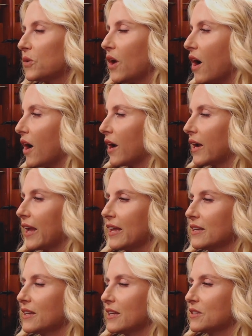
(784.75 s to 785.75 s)
young
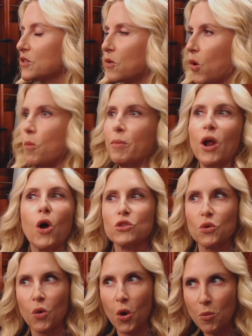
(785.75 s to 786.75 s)
and
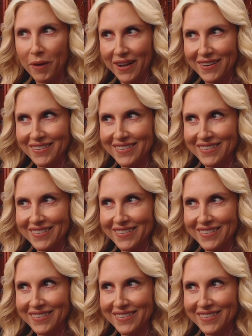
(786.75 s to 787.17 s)
so open.